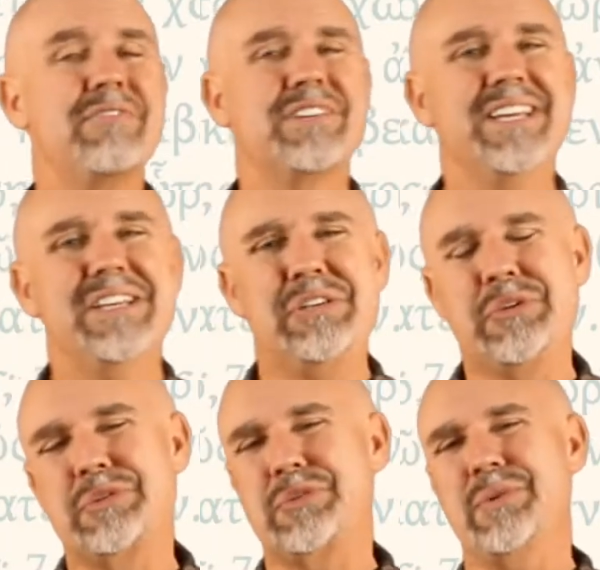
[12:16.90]
to get
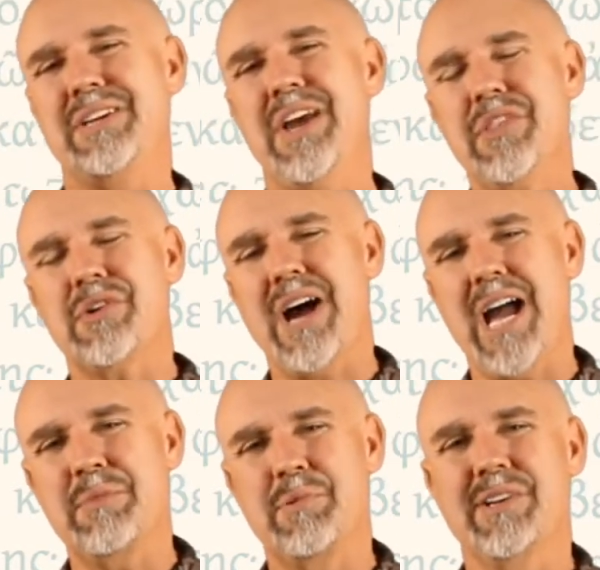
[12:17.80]
used to another
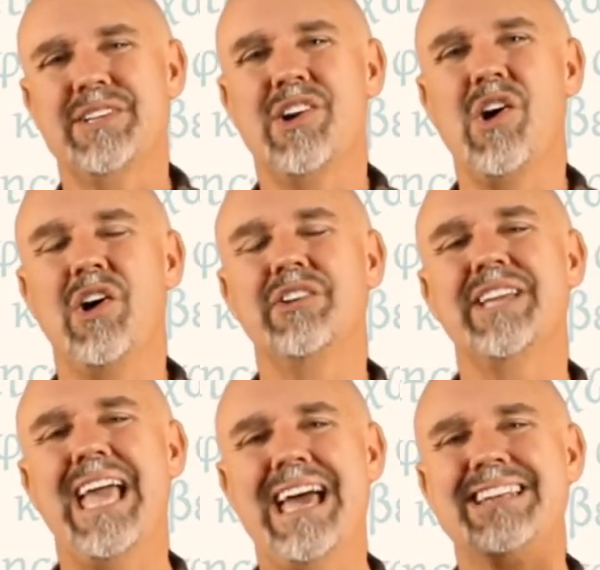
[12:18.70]
hybrid called
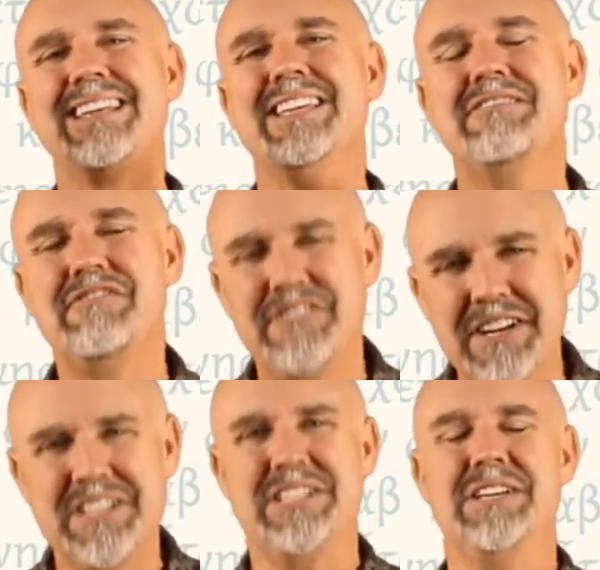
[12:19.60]
an
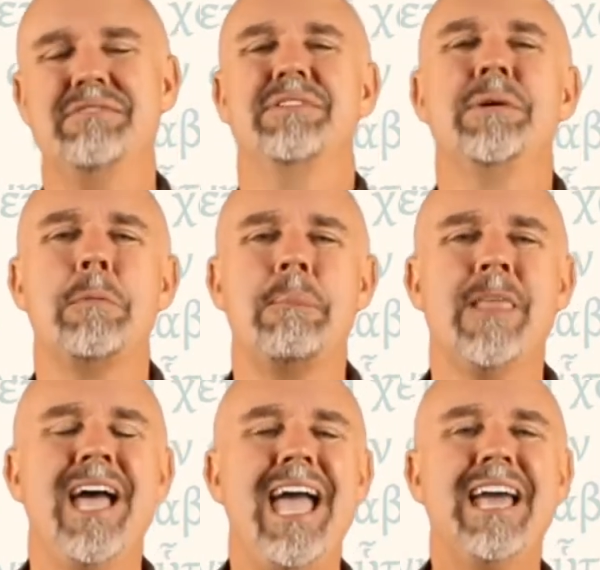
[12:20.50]
infinitive.
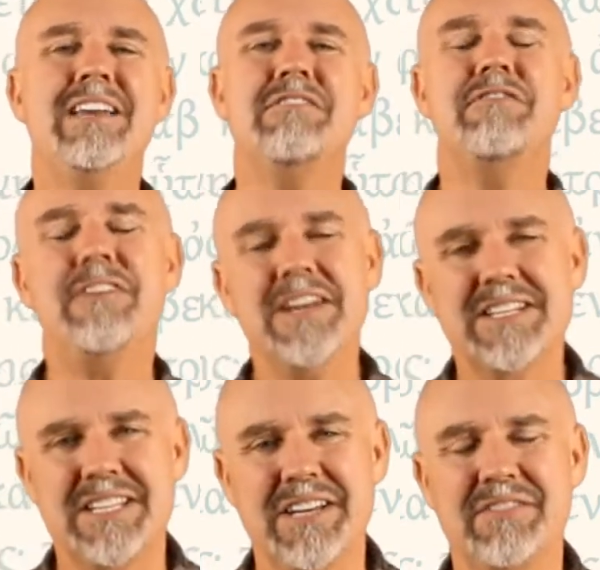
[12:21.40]
An
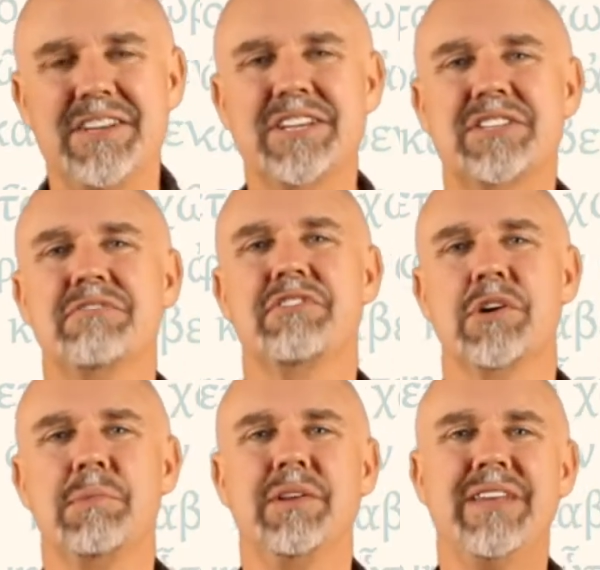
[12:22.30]
infinitive is a
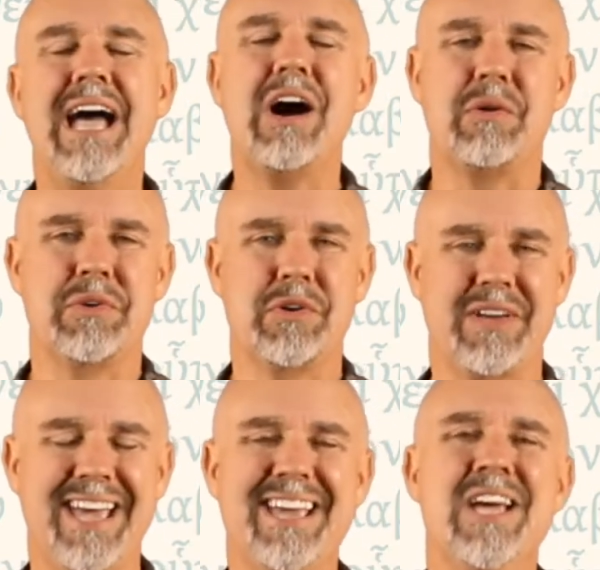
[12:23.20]
verbal noun,
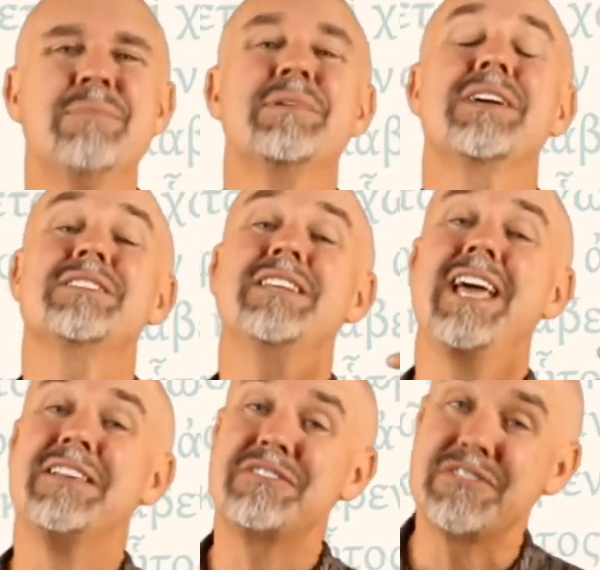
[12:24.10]
okay? Because it
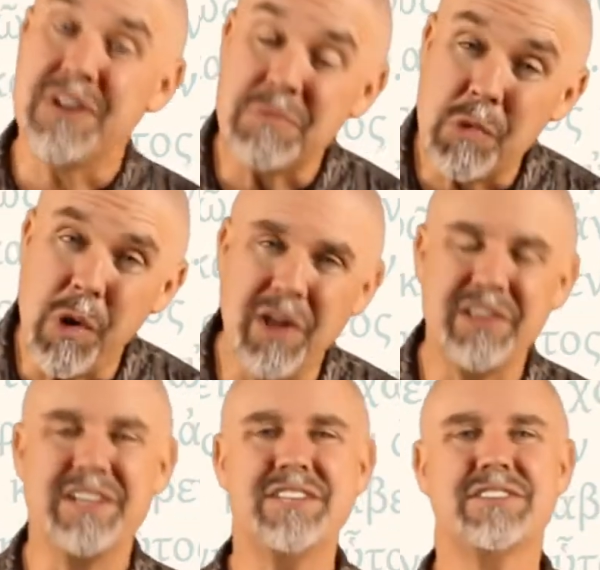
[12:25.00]
has some
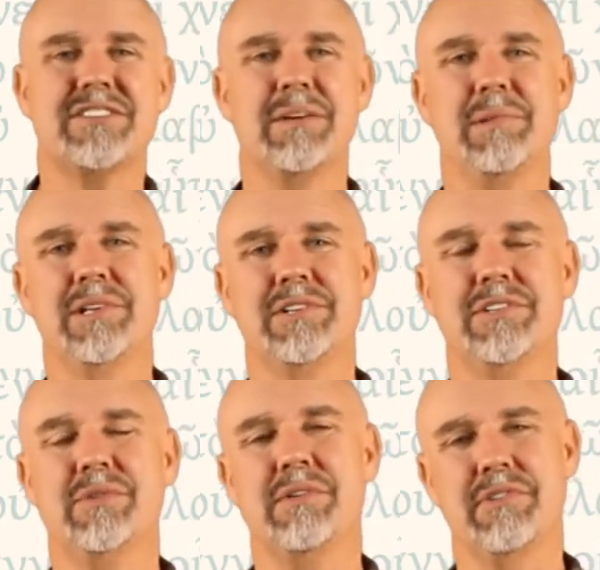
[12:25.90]
qualities similar
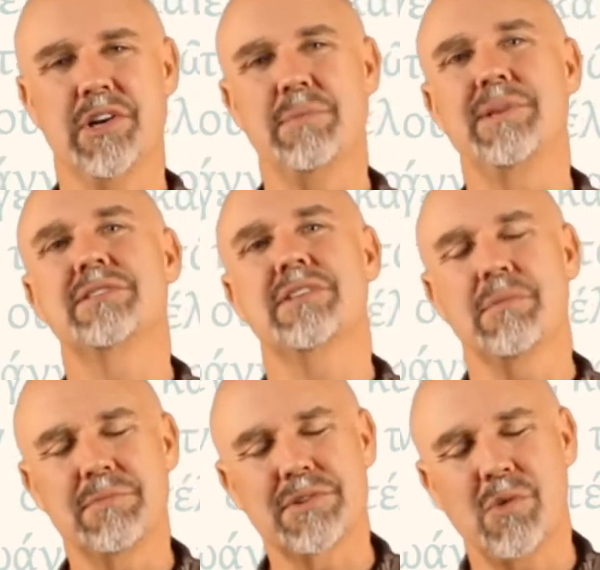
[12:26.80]
to a verb and
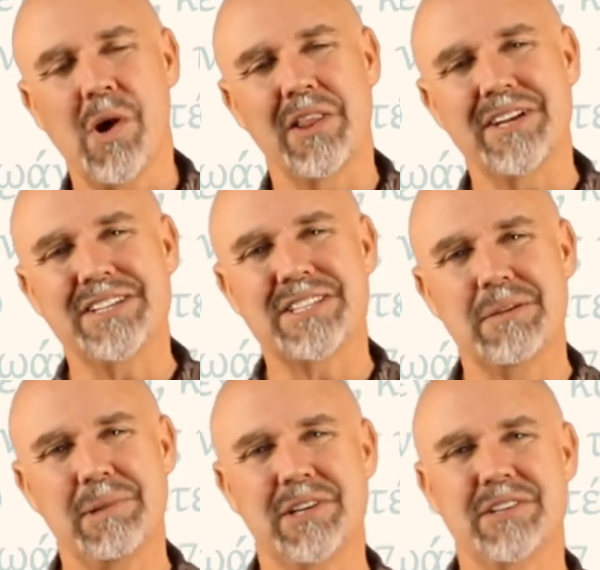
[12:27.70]
some qualities
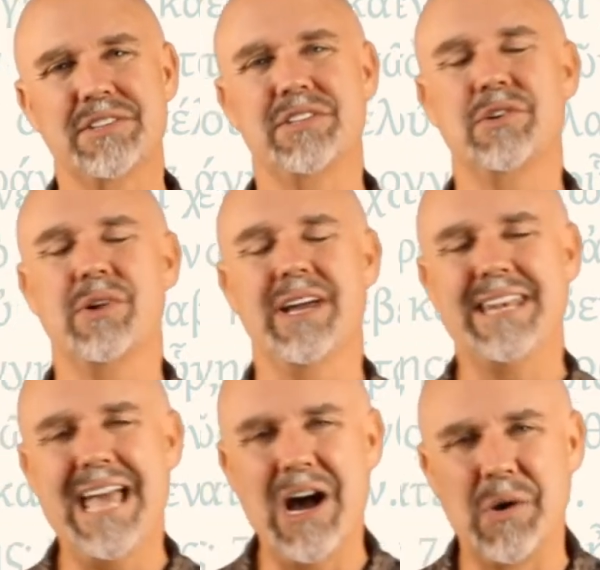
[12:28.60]
similar to a
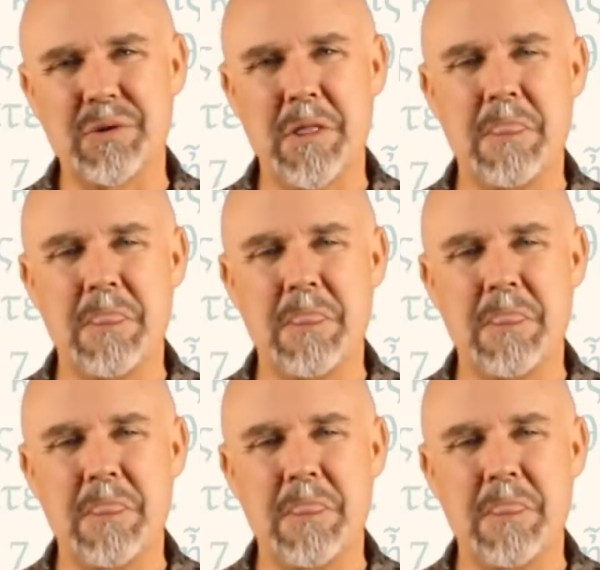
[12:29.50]
noun.